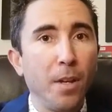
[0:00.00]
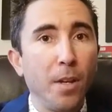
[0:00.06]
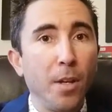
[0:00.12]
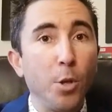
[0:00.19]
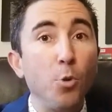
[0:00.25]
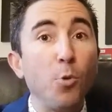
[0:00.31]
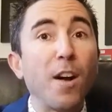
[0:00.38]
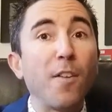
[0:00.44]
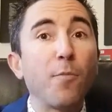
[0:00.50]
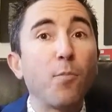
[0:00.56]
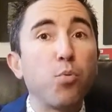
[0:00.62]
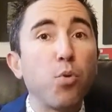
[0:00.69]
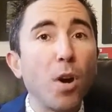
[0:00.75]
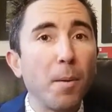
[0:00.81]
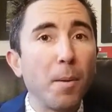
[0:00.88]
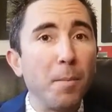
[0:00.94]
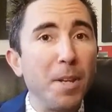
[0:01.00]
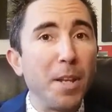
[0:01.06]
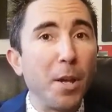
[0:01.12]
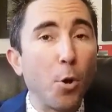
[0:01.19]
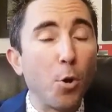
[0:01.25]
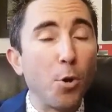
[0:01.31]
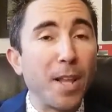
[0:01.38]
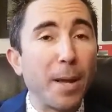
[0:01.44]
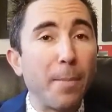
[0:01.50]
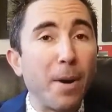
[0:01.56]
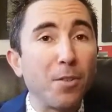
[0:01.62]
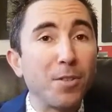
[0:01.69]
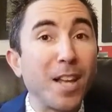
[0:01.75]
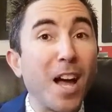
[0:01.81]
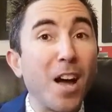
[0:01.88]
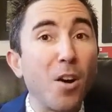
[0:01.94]
You have probably heard
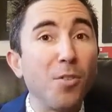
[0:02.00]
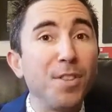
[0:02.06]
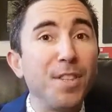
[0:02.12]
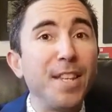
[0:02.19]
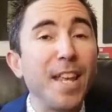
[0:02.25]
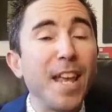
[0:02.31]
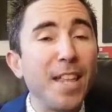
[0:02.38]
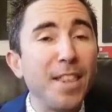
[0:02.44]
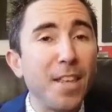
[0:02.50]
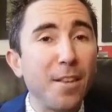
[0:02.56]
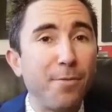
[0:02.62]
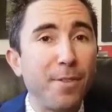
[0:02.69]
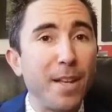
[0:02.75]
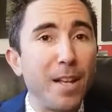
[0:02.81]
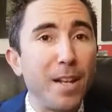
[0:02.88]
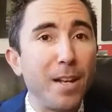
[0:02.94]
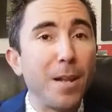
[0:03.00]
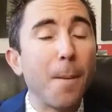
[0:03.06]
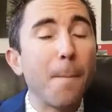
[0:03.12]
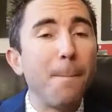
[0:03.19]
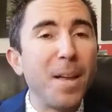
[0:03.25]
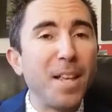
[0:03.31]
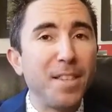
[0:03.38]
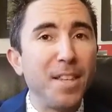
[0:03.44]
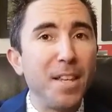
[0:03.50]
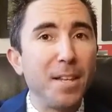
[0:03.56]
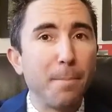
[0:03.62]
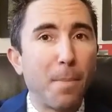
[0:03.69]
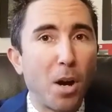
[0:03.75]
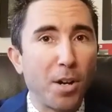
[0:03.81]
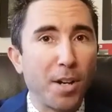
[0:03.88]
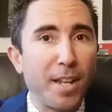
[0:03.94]
about how the NFL betting
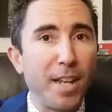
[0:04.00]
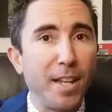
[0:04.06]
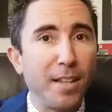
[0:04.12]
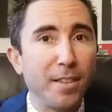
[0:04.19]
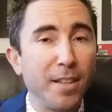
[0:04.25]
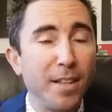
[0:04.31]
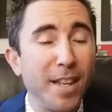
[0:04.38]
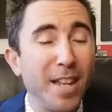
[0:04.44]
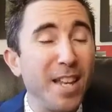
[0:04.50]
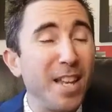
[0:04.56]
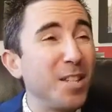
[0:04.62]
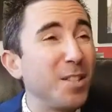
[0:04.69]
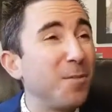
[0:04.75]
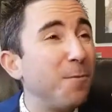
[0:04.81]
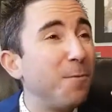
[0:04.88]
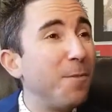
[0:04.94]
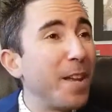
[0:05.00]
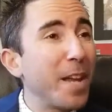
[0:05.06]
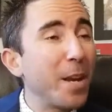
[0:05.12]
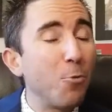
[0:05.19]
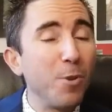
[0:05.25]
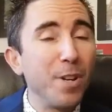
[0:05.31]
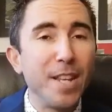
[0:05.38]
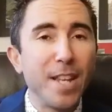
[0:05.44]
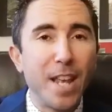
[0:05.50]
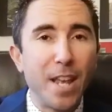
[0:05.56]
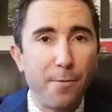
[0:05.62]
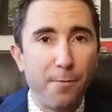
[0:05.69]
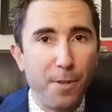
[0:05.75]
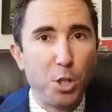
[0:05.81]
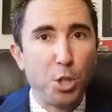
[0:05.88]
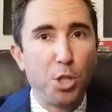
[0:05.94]
market is very
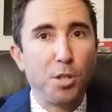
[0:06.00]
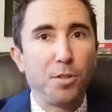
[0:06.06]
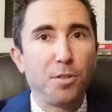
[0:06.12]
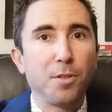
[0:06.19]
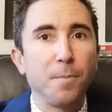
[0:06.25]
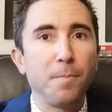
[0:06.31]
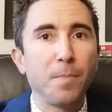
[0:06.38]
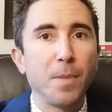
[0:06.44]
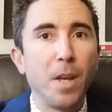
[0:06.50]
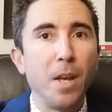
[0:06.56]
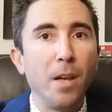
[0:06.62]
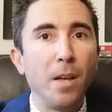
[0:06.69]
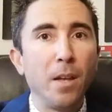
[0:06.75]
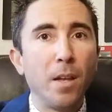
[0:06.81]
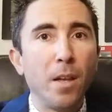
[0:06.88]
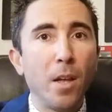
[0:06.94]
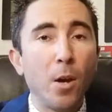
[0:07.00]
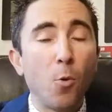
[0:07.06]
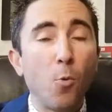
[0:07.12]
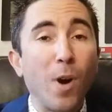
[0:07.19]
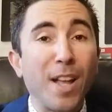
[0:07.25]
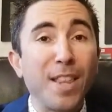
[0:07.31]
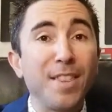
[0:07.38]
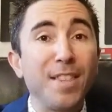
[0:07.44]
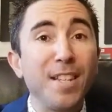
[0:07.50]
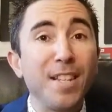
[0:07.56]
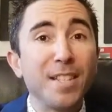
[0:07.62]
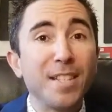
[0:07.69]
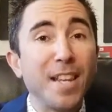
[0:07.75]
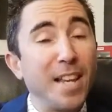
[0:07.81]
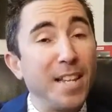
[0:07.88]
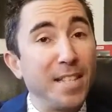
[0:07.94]
efficient. What
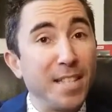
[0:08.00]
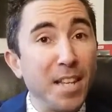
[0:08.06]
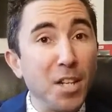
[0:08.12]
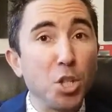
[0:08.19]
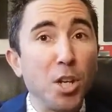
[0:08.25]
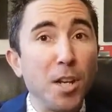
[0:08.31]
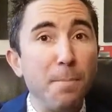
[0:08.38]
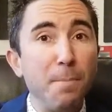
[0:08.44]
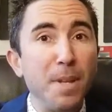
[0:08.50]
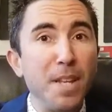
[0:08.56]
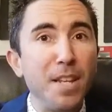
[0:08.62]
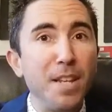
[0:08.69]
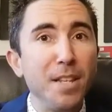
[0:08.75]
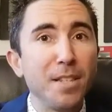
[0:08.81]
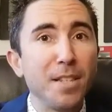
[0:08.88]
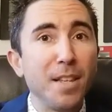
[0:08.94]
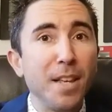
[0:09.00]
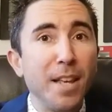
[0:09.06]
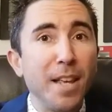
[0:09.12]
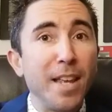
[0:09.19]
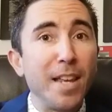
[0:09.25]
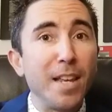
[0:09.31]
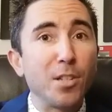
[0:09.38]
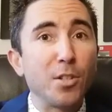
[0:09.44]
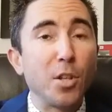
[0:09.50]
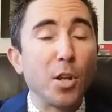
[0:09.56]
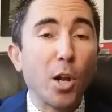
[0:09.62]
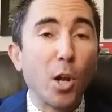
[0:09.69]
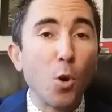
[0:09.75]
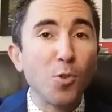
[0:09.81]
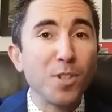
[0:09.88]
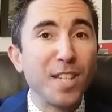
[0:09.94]
this essentially means is the
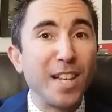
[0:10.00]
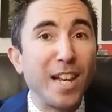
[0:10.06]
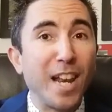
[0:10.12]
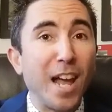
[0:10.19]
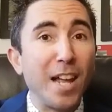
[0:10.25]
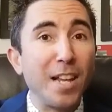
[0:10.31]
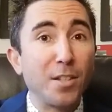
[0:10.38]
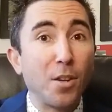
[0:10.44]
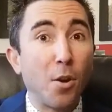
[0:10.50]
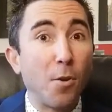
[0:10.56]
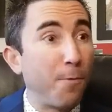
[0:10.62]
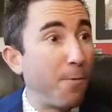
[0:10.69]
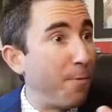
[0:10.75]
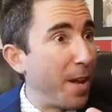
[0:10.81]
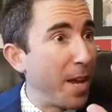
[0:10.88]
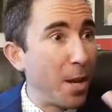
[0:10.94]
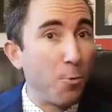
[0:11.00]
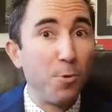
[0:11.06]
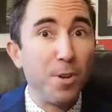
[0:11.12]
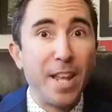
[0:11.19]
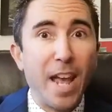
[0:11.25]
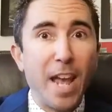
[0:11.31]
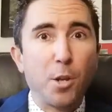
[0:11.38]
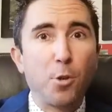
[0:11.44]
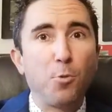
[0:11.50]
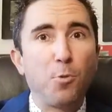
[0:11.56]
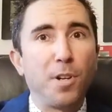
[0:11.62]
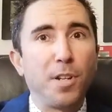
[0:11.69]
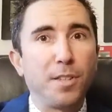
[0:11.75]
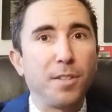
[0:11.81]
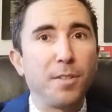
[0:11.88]
closing lines are very accurate.